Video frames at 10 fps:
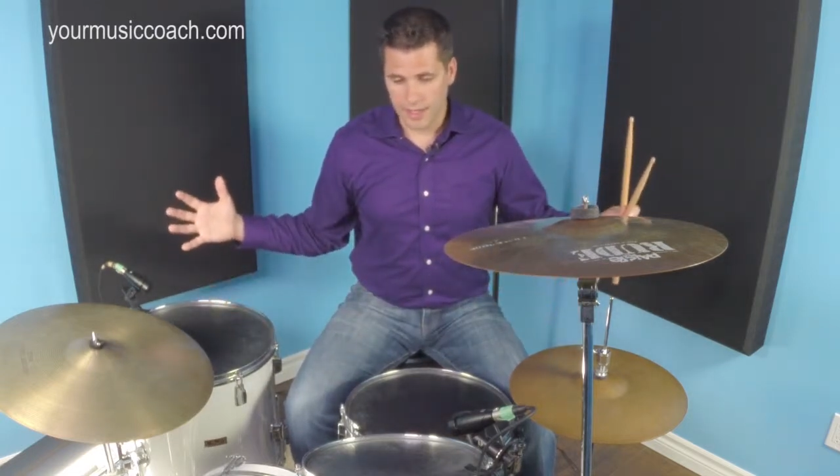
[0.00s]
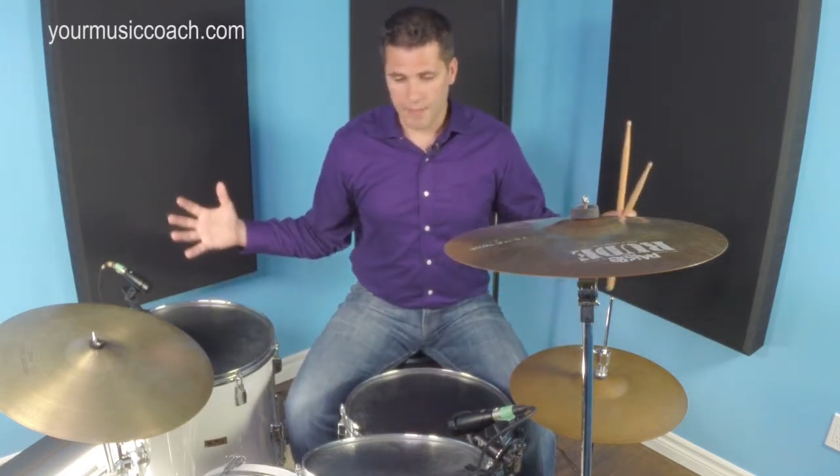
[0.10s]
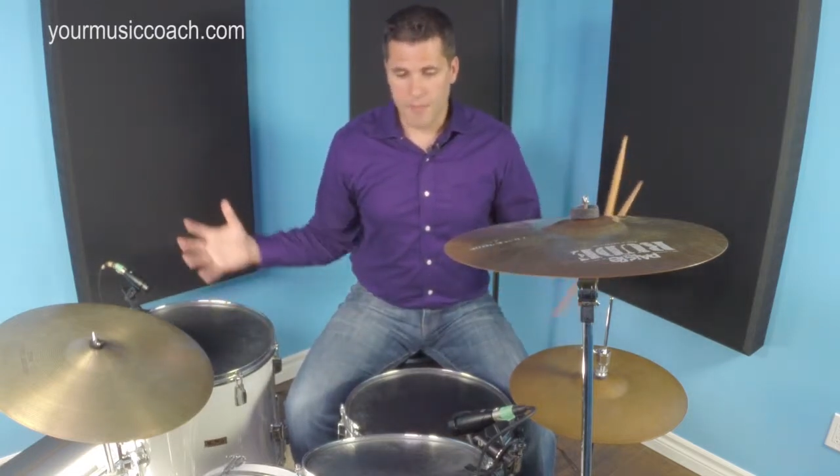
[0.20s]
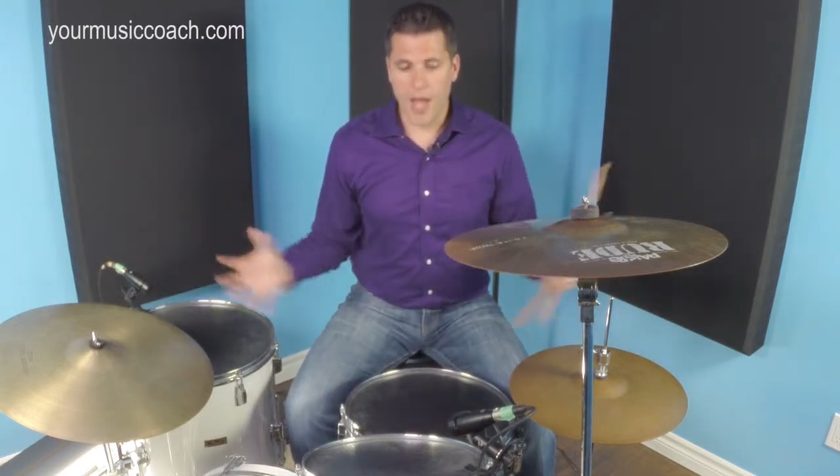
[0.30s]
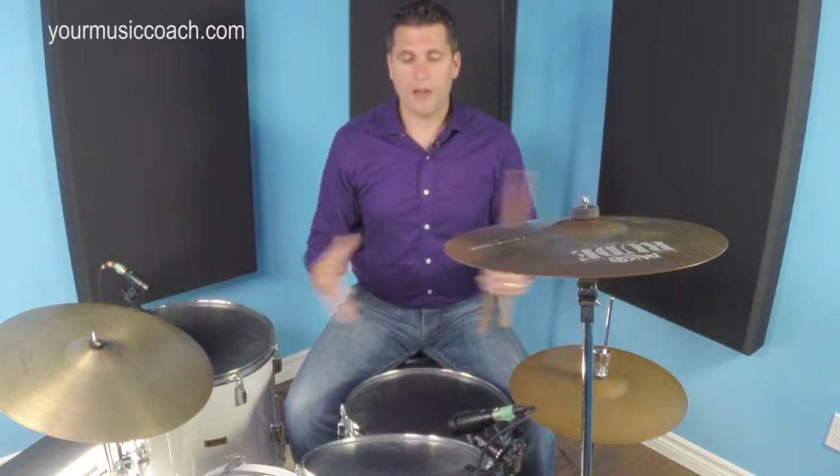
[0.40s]
an
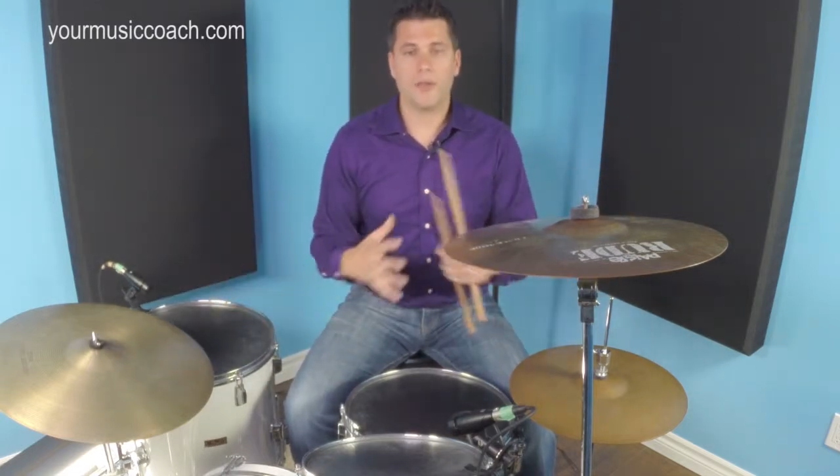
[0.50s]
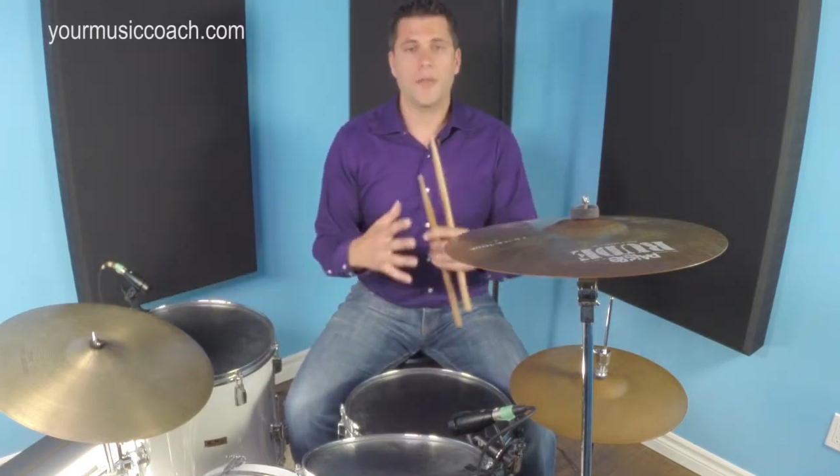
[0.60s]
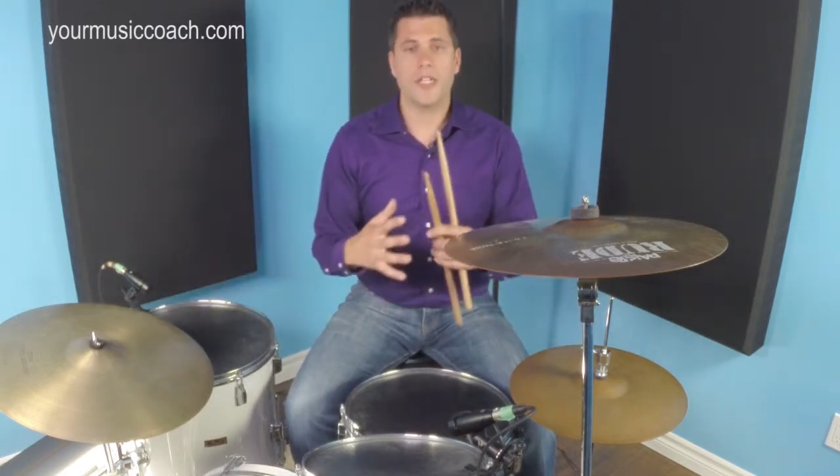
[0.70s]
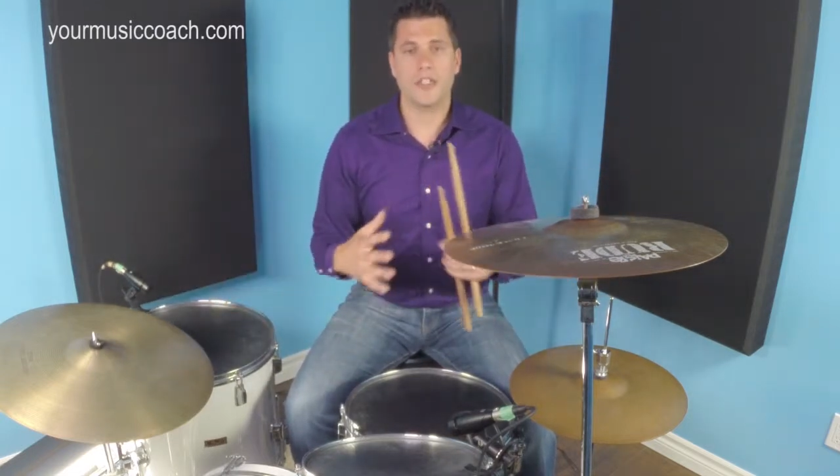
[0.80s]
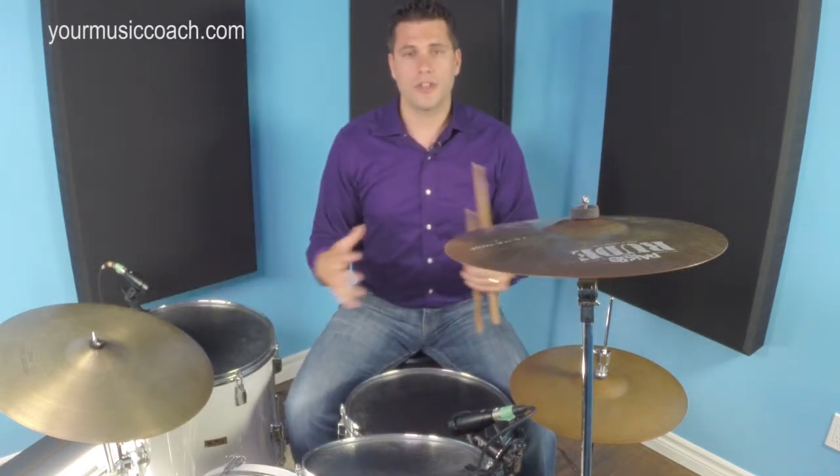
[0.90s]

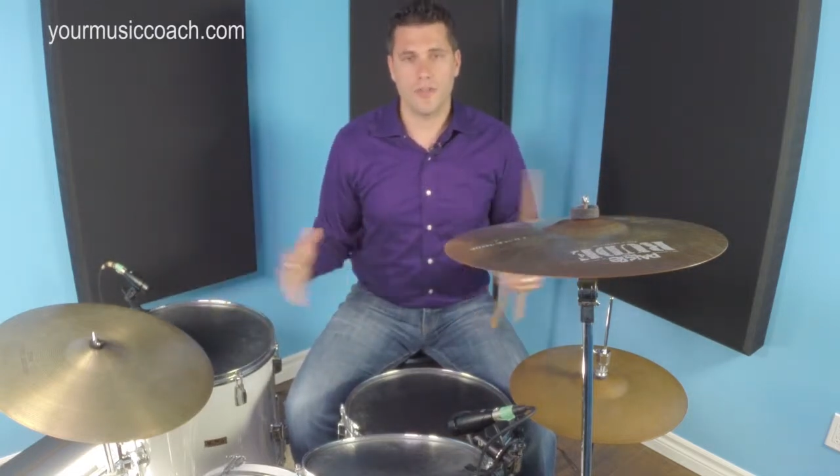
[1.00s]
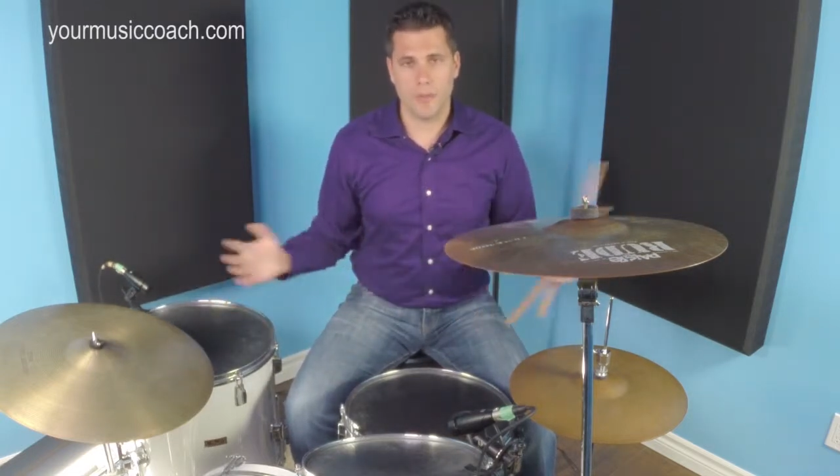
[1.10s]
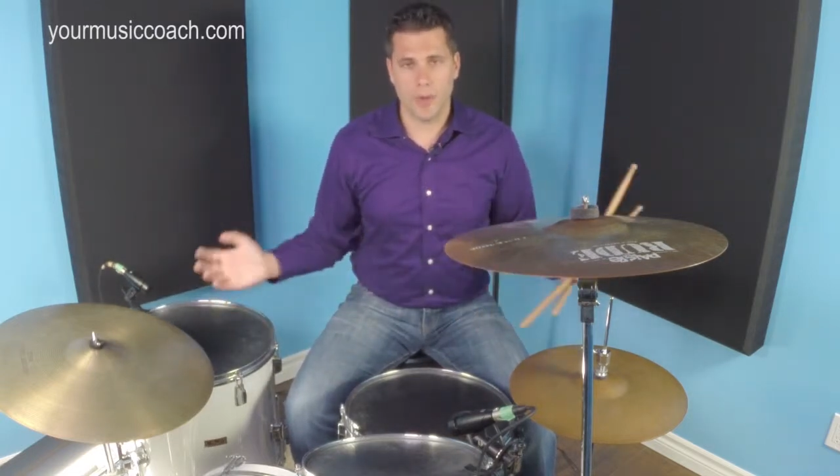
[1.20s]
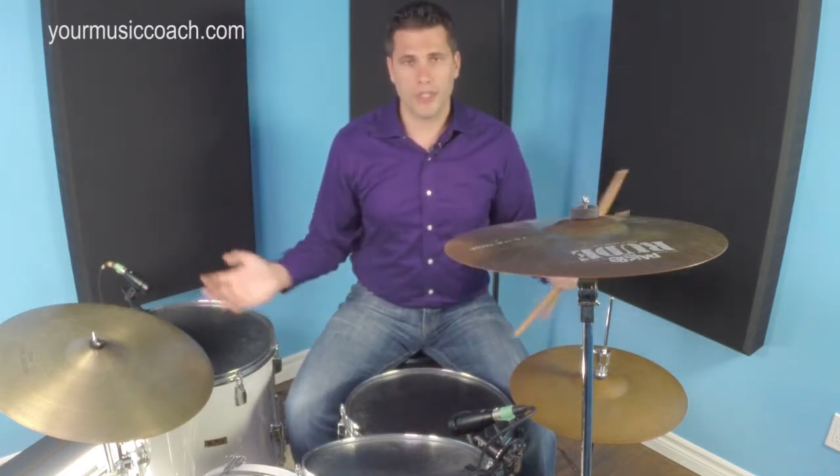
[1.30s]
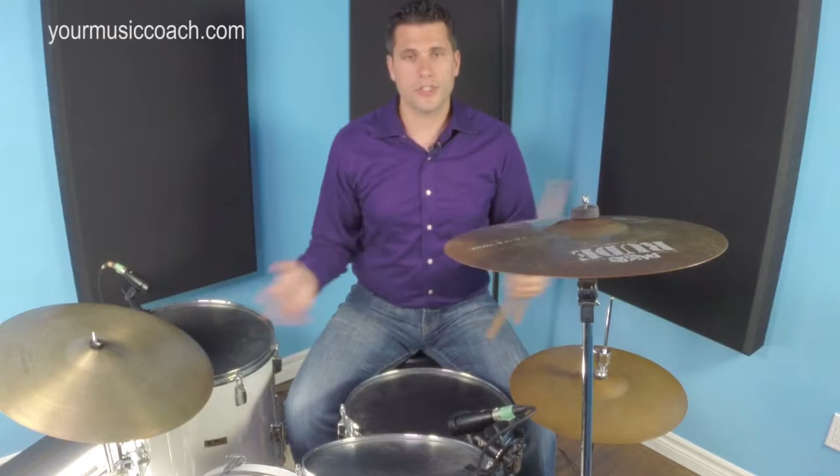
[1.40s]
amalgamation of a
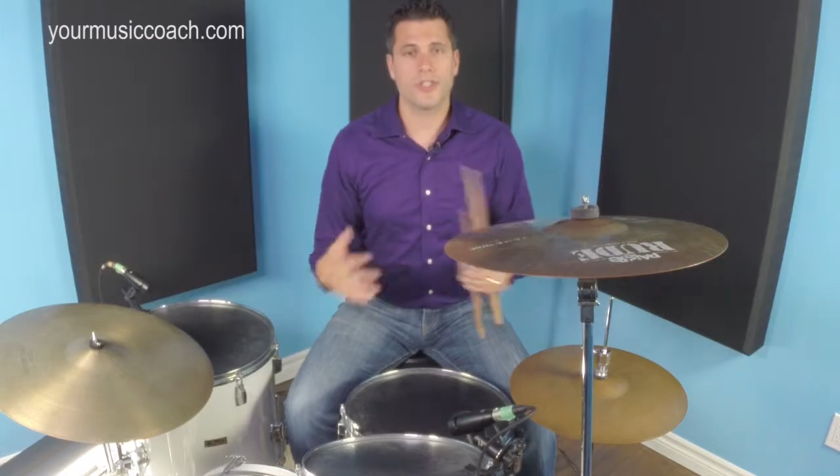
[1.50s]
bunch